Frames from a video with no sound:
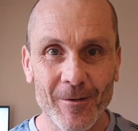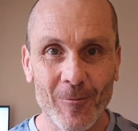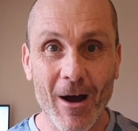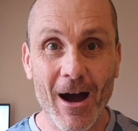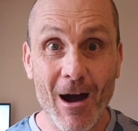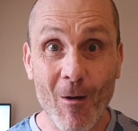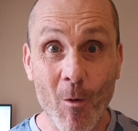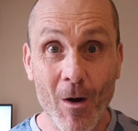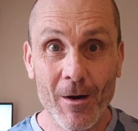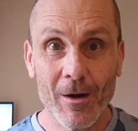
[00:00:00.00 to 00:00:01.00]

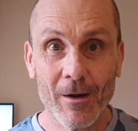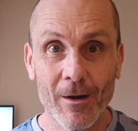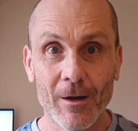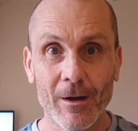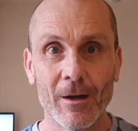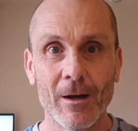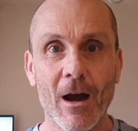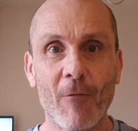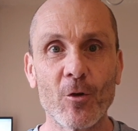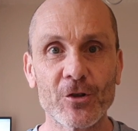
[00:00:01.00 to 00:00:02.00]
Wow,
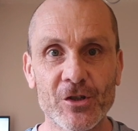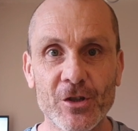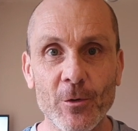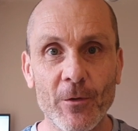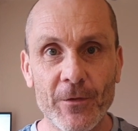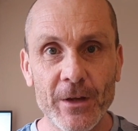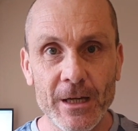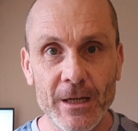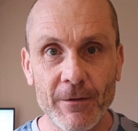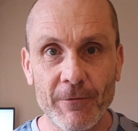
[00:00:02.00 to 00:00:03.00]
I've watched 2 of
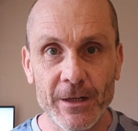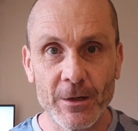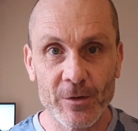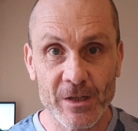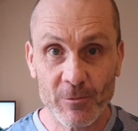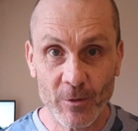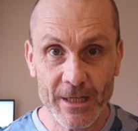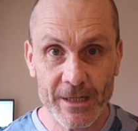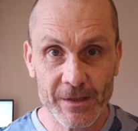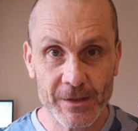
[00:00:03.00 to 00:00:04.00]
the videos he's
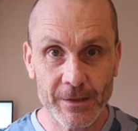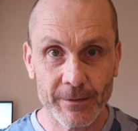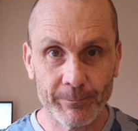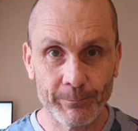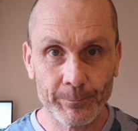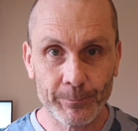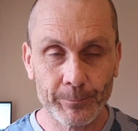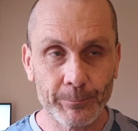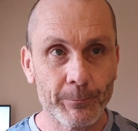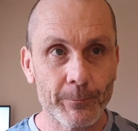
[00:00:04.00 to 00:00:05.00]
released
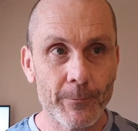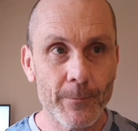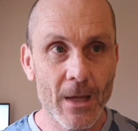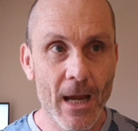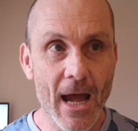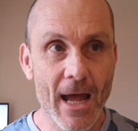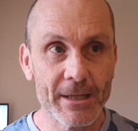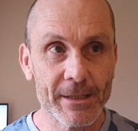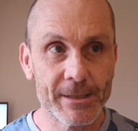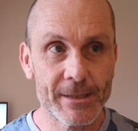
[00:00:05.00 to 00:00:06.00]

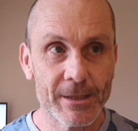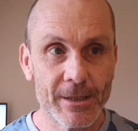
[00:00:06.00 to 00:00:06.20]
and